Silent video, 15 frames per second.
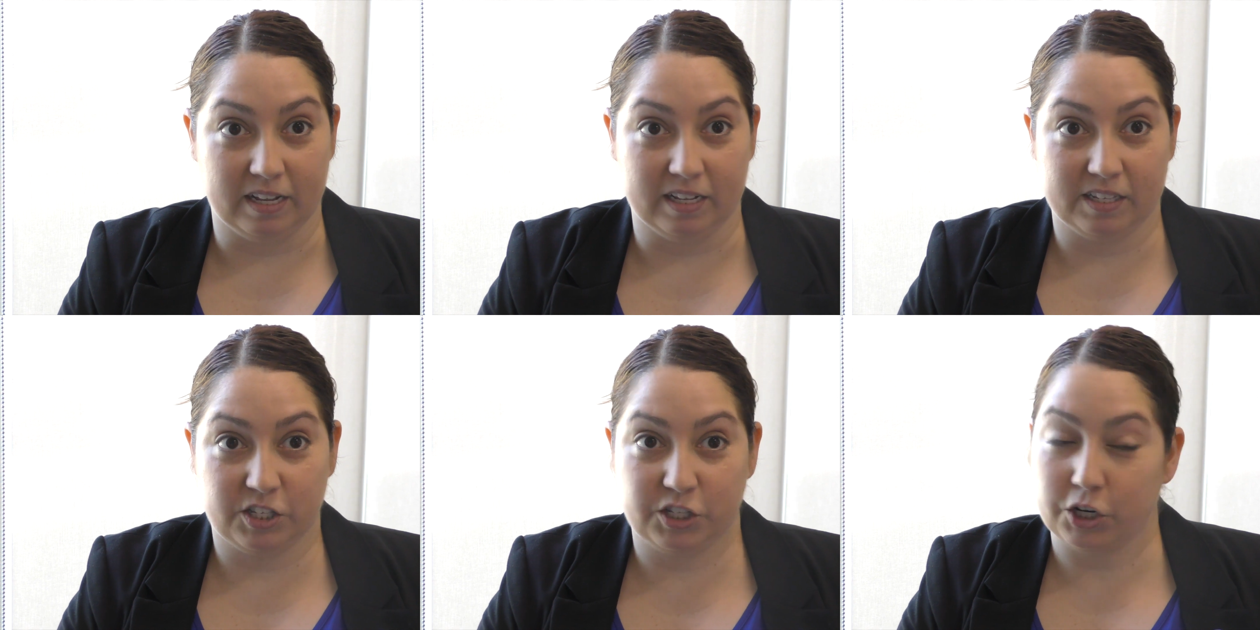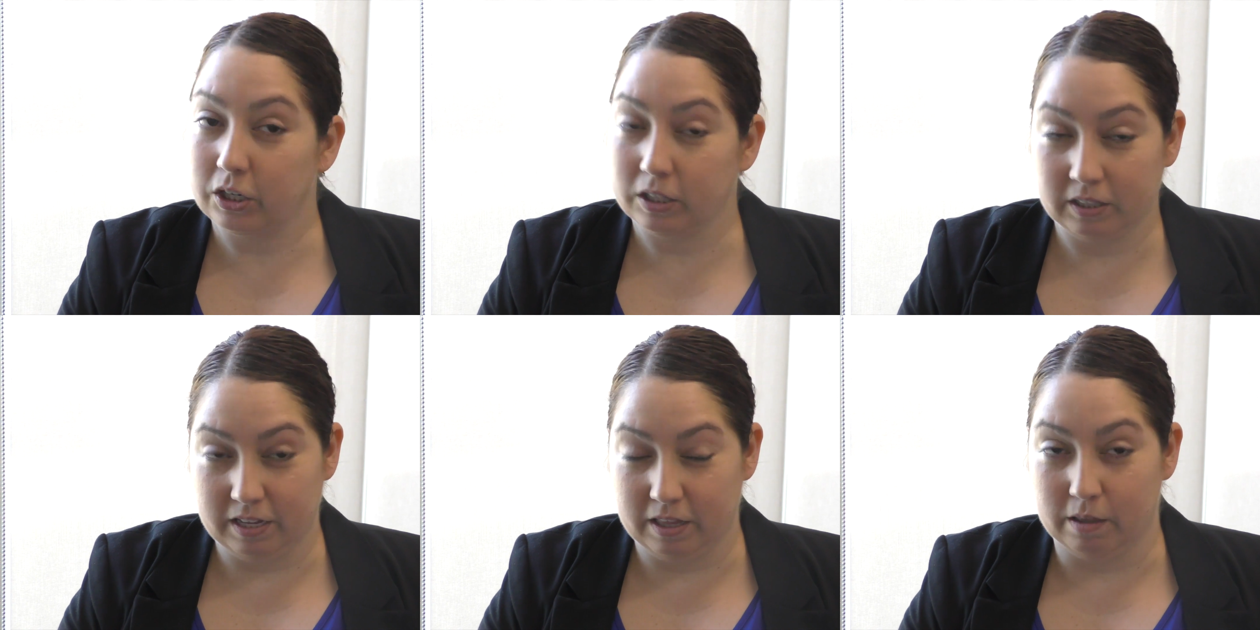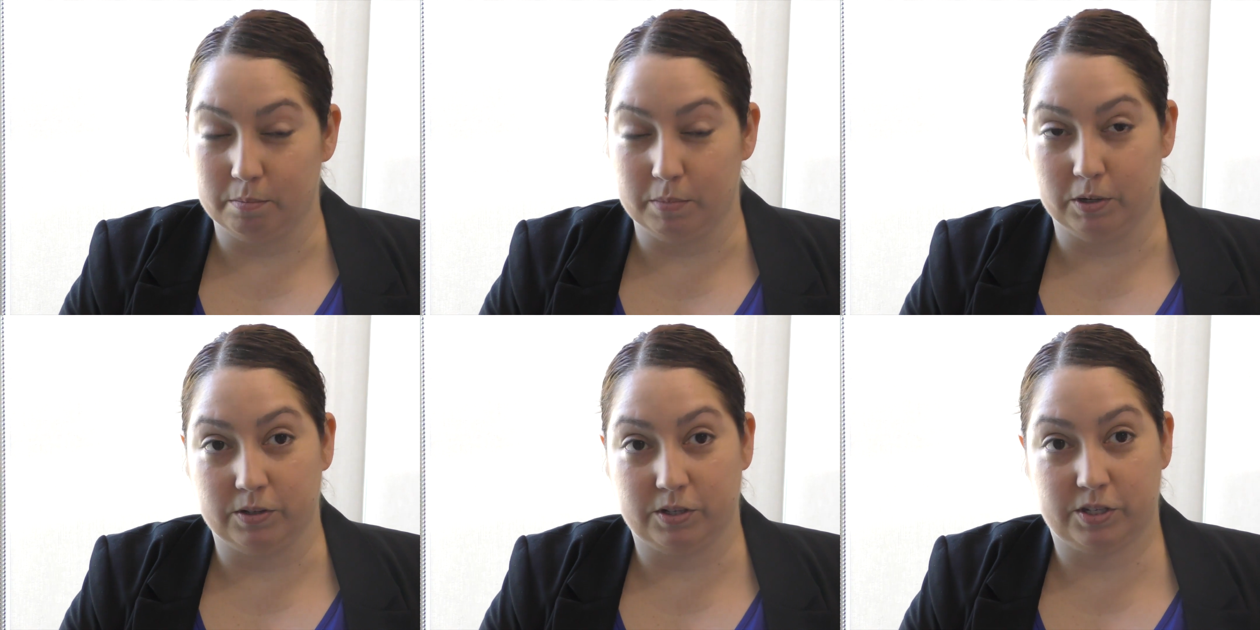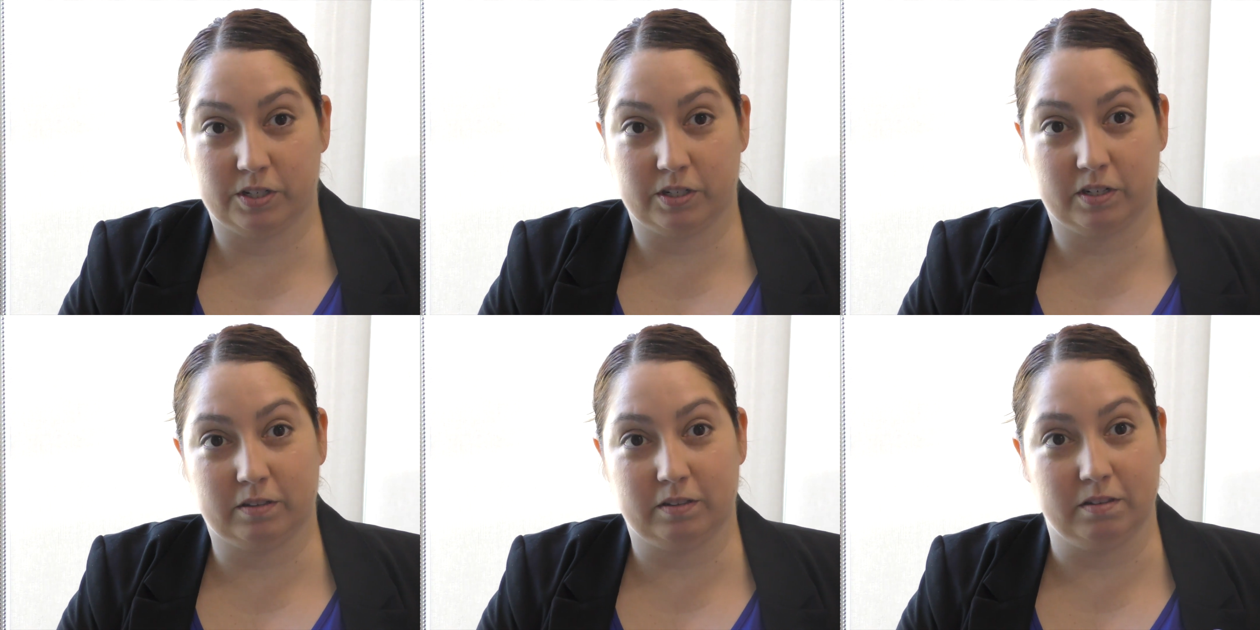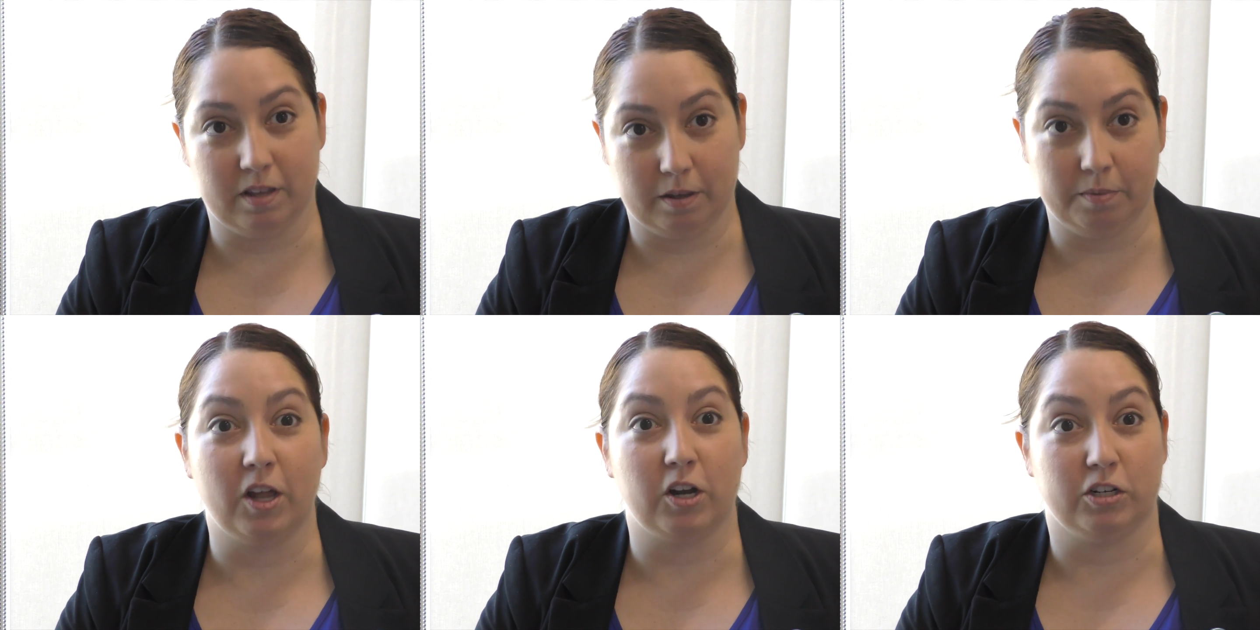That's certainly
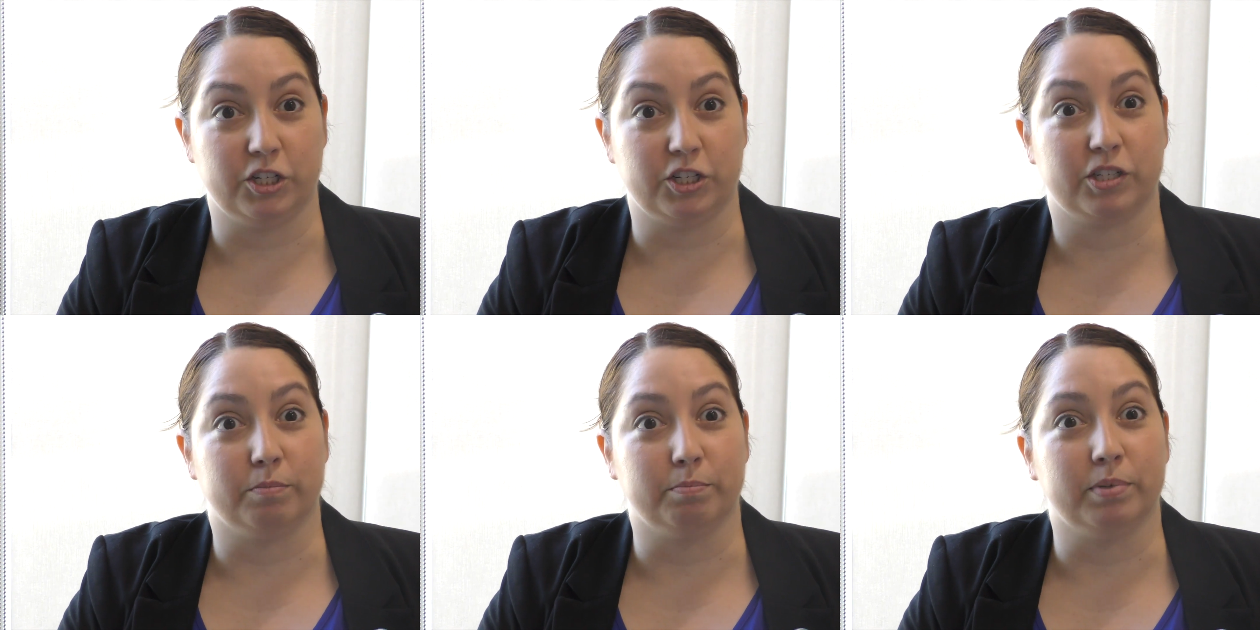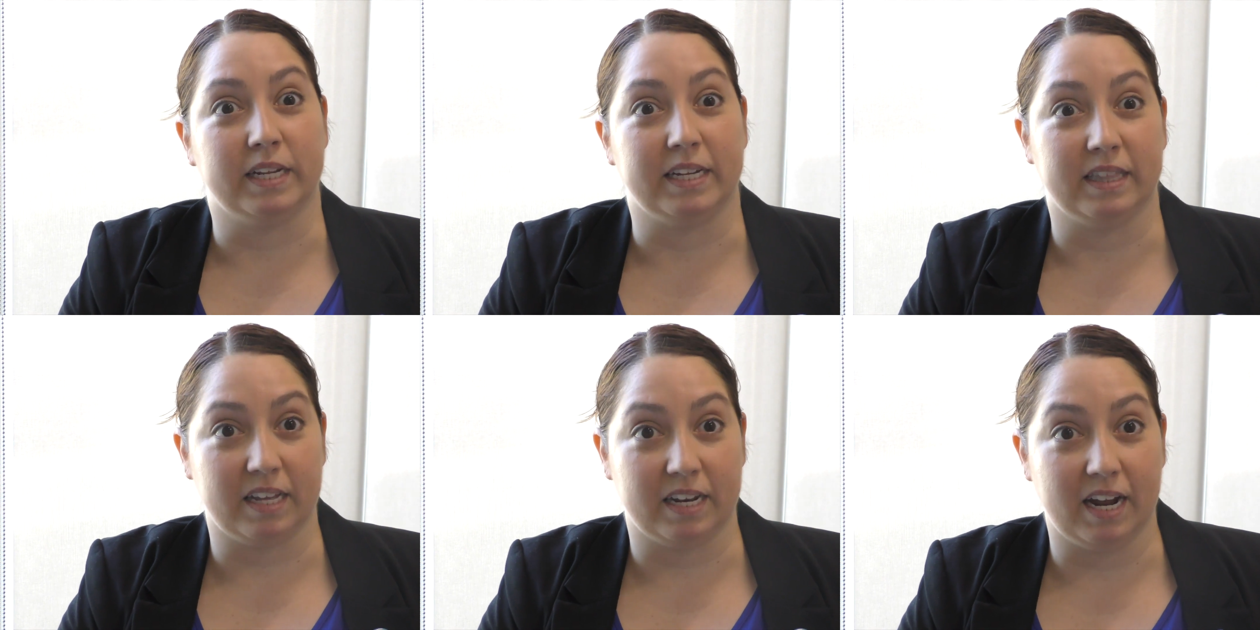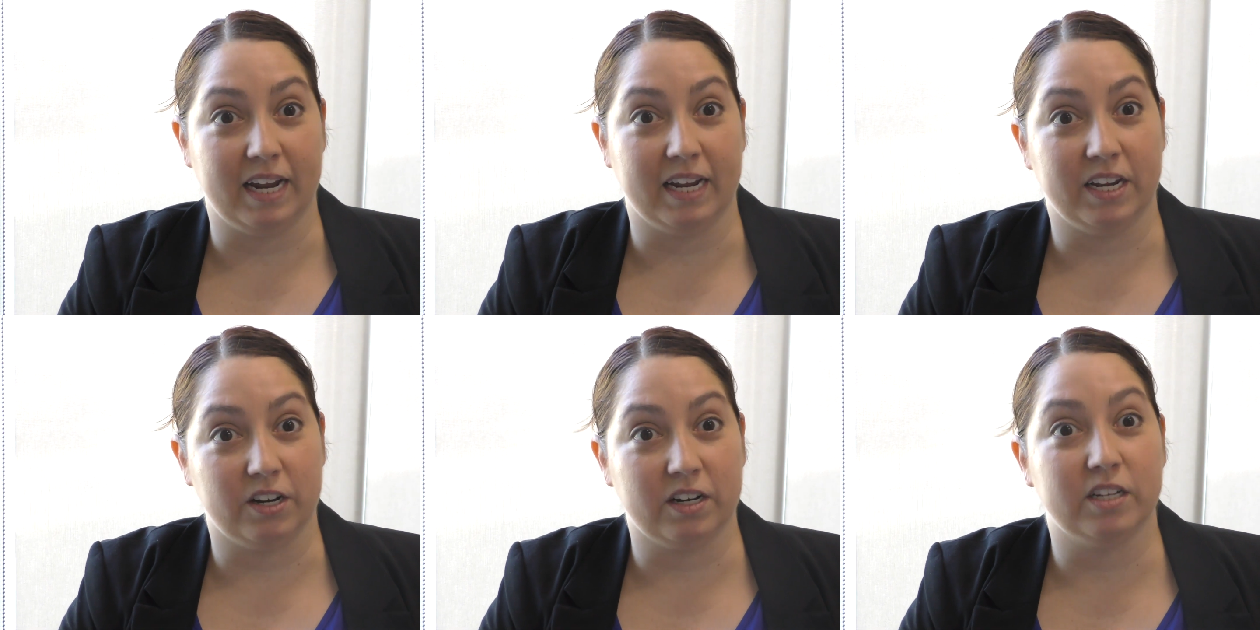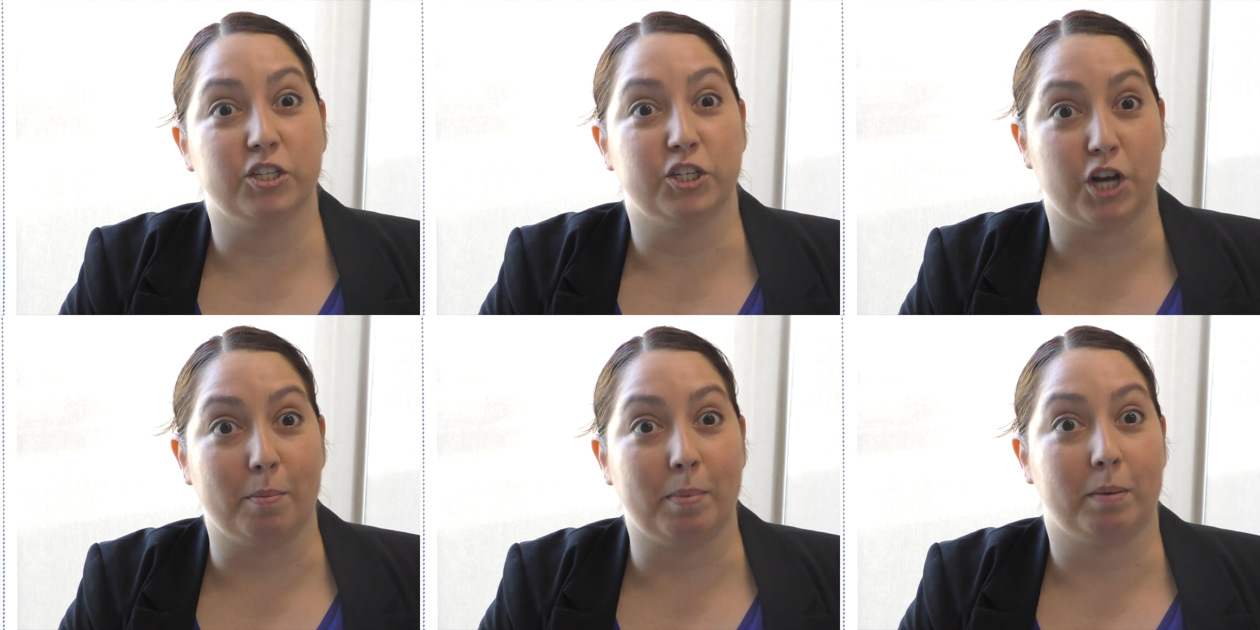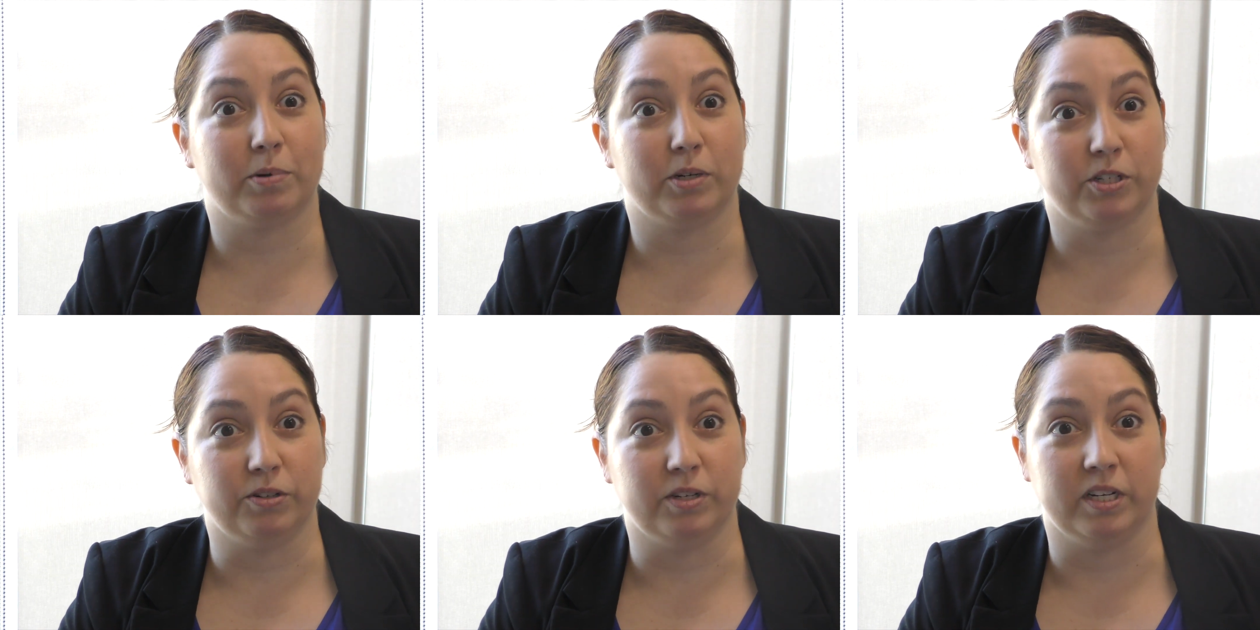the largest complaint that I hear is job
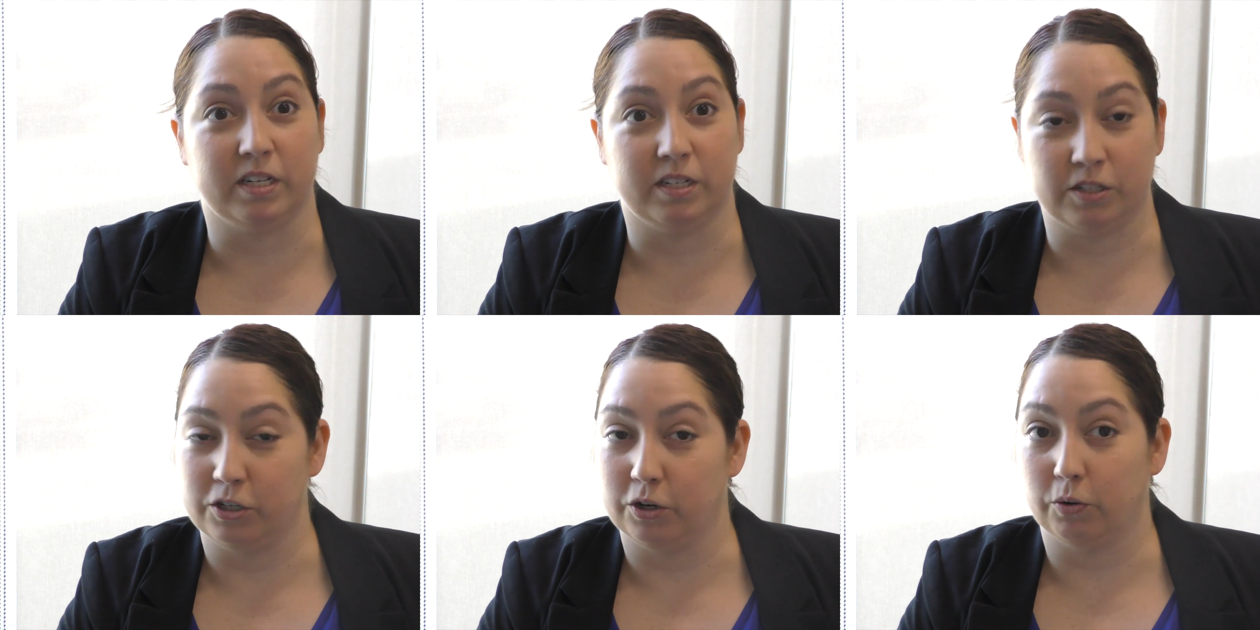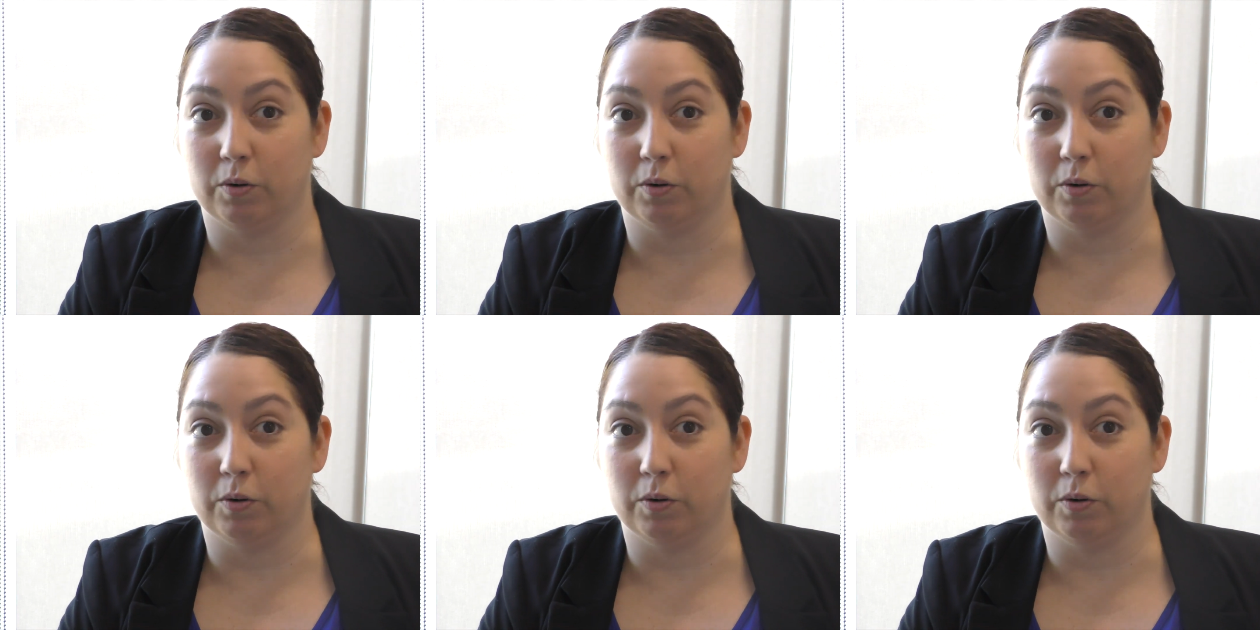opportunities, no